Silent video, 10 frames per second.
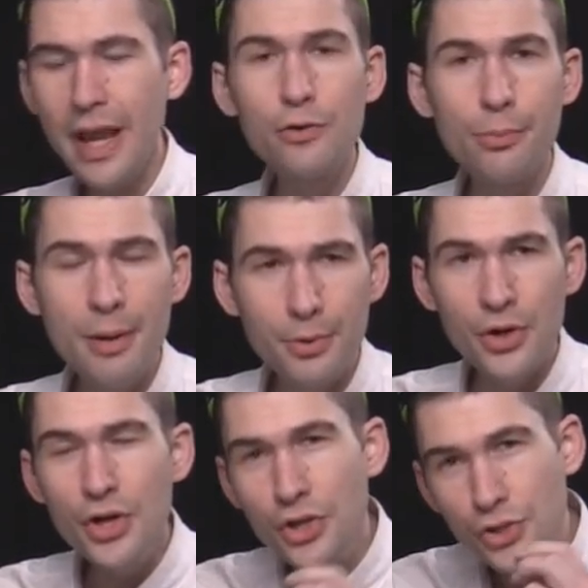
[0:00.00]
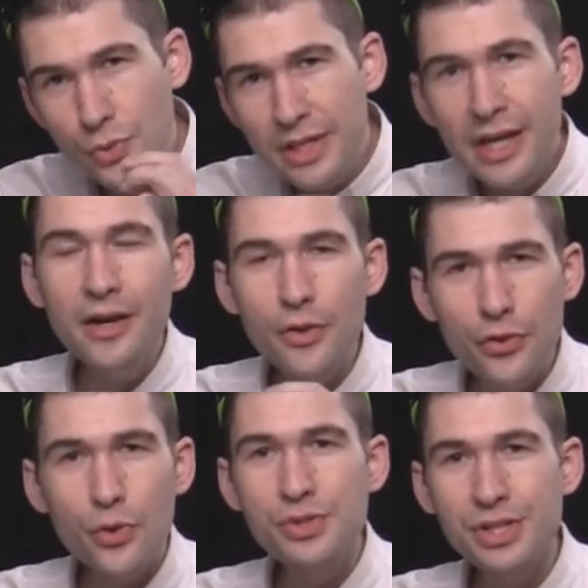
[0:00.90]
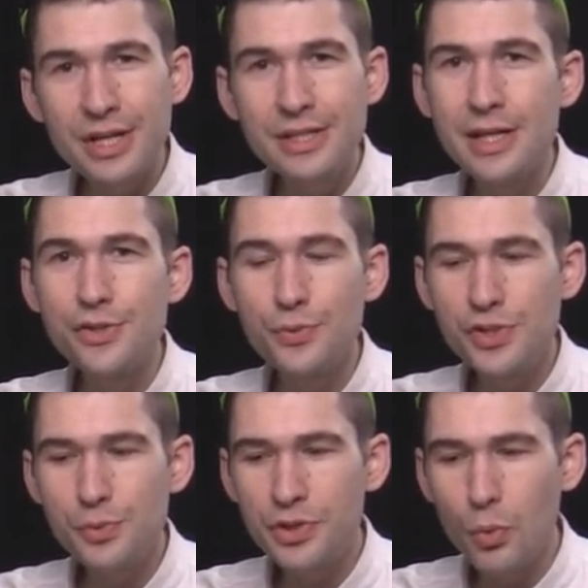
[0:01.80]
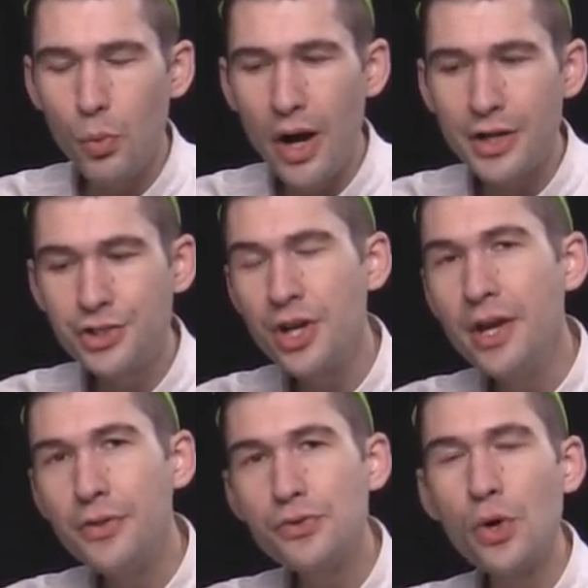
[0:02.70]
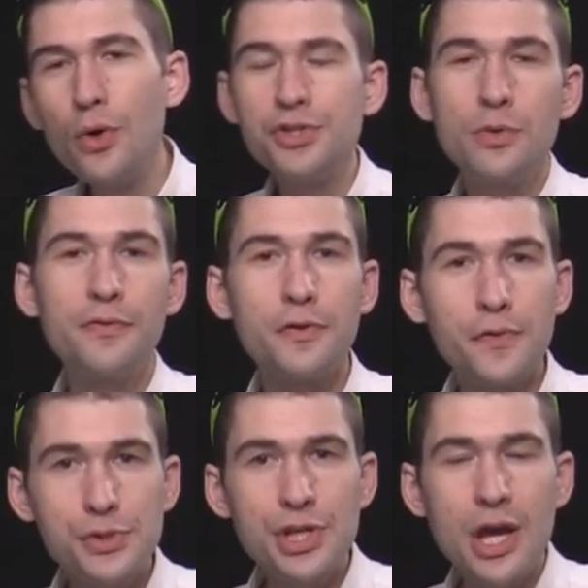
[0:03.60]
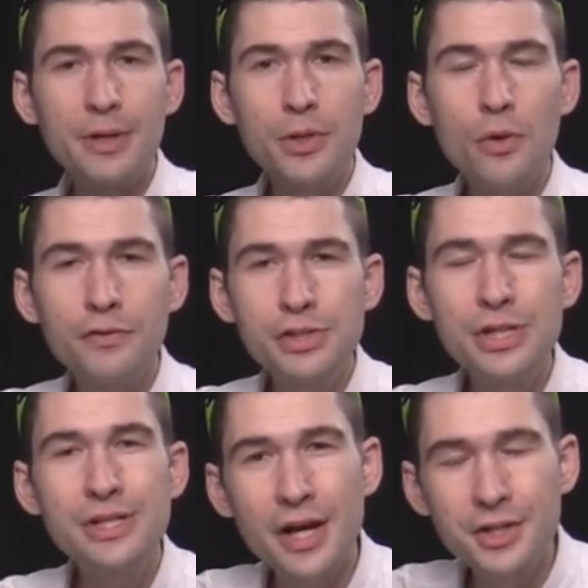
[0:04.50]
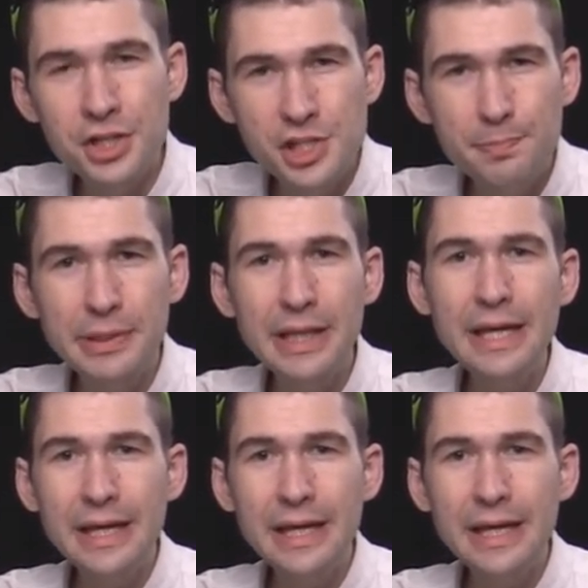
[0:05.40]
And remember, you get those accessories with the watch. There's also, for the first time on the Overseas, a display